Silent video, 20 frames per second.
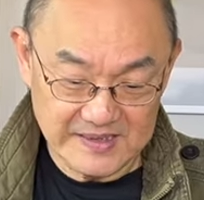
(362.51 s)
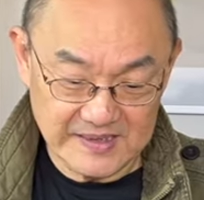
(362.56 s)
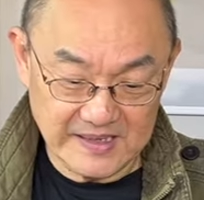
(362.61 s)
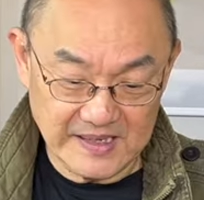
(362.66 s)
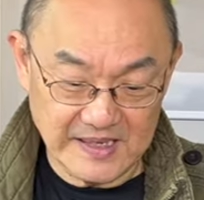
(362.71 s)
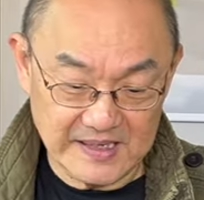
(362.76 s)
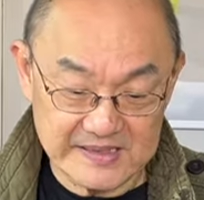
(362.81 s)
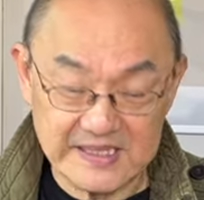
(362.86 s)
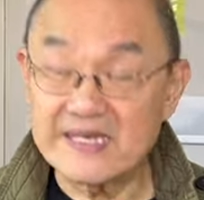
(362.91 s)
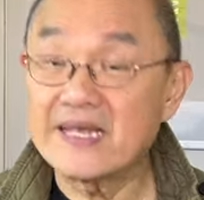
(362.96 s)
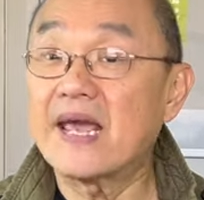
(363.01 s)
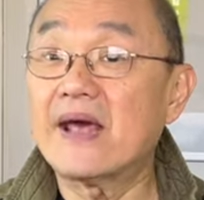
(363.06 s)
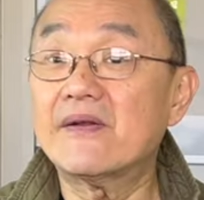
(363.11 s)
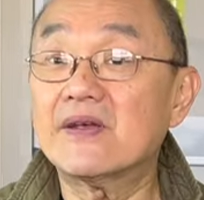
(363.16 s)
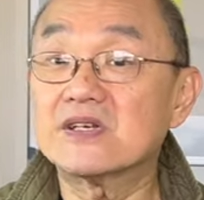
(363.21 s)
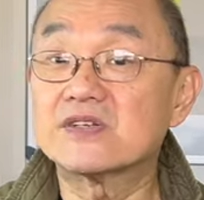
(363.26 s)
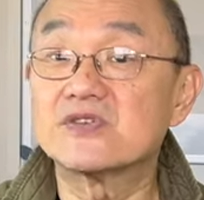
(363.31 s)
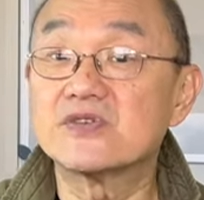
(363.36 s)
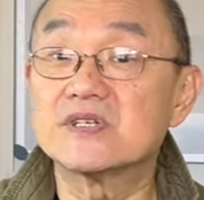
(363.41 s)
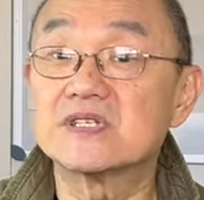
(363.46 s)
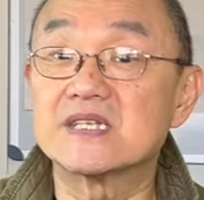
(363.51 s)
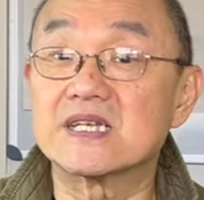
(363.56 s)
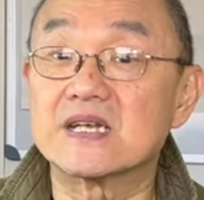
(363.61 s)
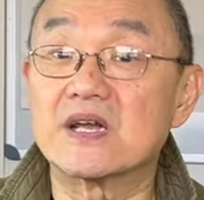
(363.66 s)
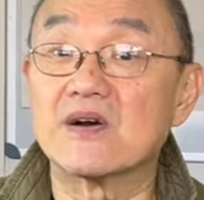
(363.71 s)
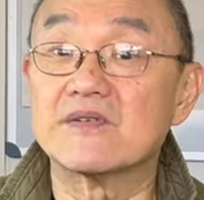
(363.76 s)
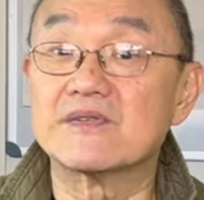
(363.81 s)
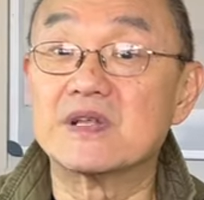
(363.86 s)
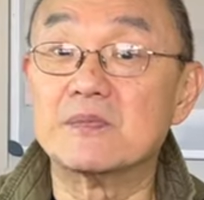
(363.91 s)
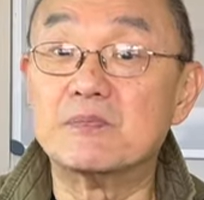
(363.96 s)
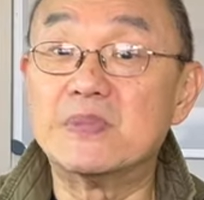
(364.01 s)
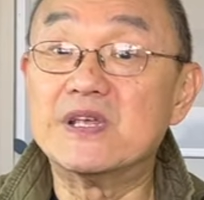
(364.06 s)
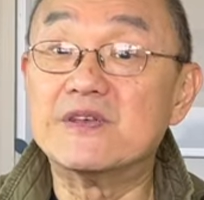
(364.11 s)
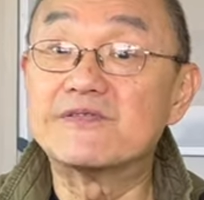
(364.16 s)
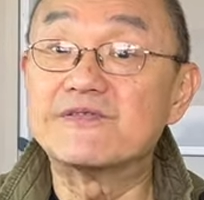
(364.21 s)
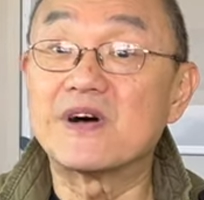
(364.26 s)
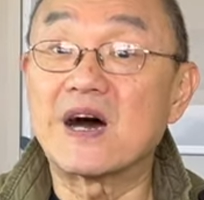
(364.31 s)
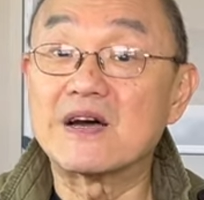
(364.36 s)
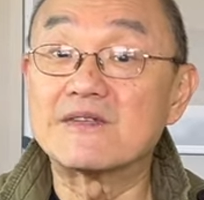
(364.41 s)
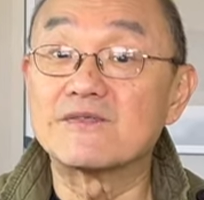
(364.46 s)
Uh, the characteristic of the B
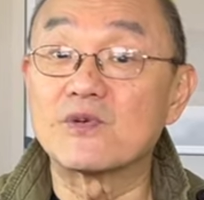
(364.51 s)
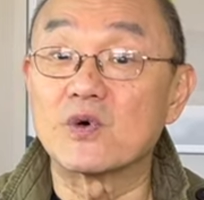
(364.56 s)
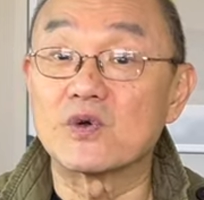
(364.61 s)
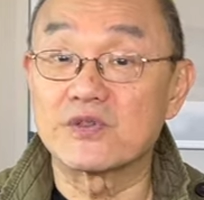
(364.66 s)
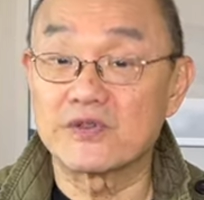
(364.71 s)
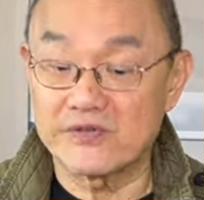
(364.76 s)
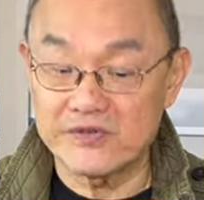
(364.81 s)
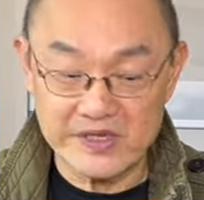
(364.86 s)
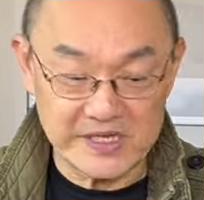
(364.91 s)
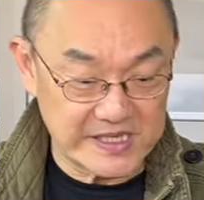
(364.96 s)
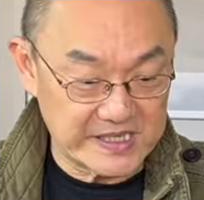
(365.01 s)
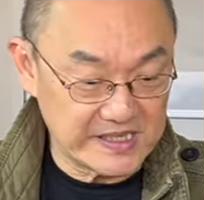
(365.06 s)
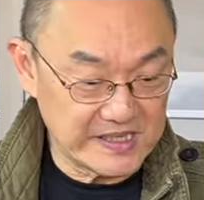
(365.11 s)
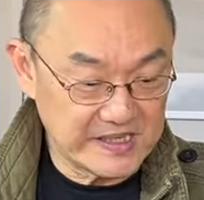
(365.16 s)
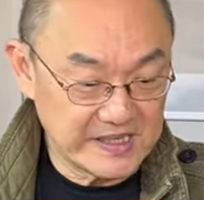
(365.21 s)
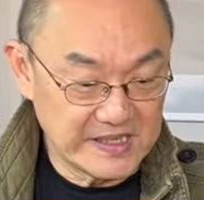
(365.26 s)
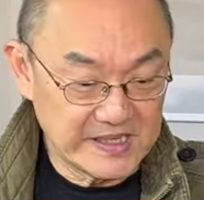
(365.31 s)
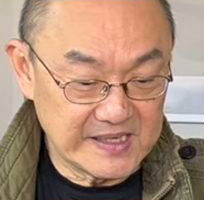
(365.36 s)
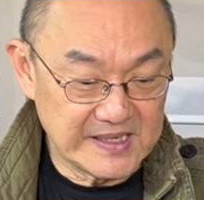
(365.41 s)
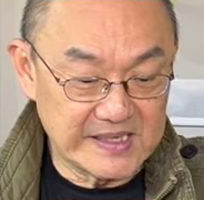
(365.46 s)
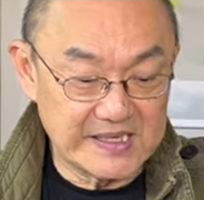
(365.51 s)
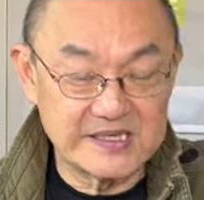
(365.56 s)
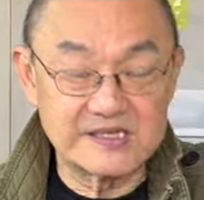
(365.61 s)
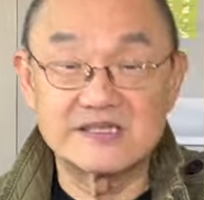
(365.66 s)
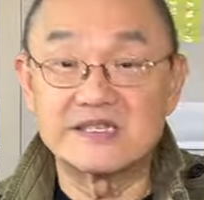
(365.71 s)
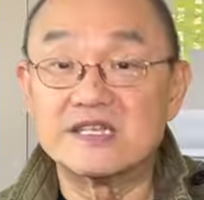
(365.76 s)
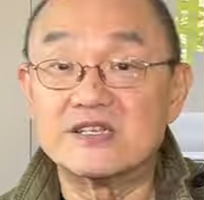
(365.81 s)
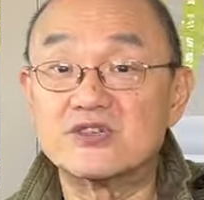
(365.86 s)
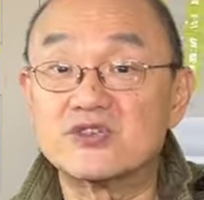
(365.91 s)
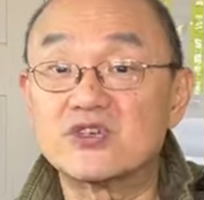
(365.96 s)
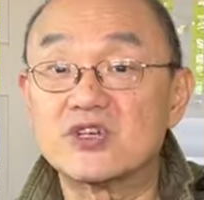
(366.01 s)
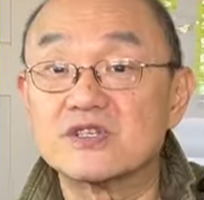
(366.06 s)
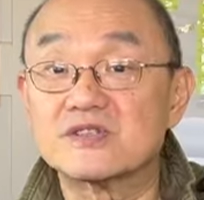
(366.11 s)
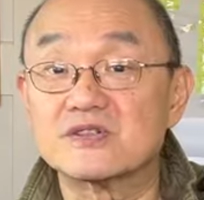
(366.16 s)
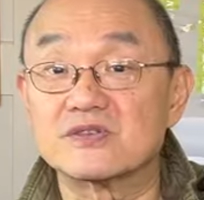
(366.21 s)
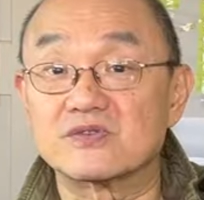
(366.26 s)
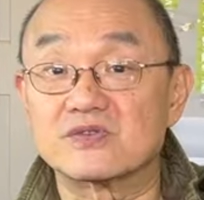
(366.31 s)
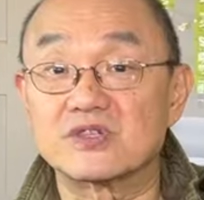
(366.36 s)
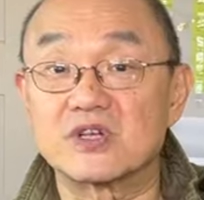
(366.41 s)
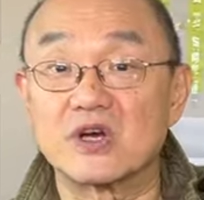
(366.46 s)
five four three is the
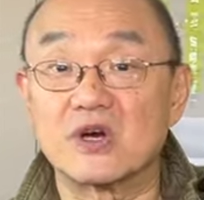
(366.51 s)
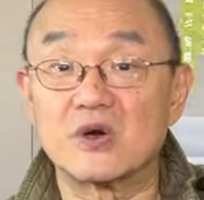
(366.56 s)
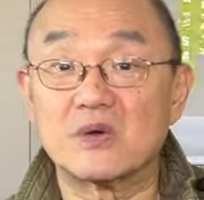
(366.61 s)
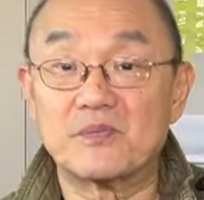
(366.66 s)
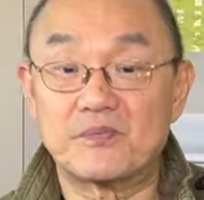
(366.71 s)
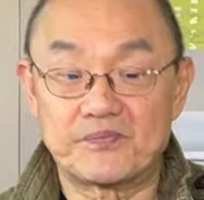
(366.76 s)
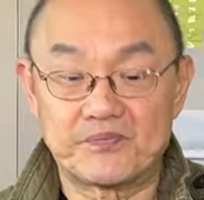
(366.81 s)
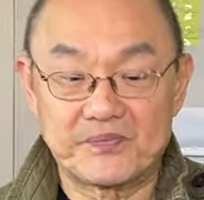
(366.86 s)
chisel toe.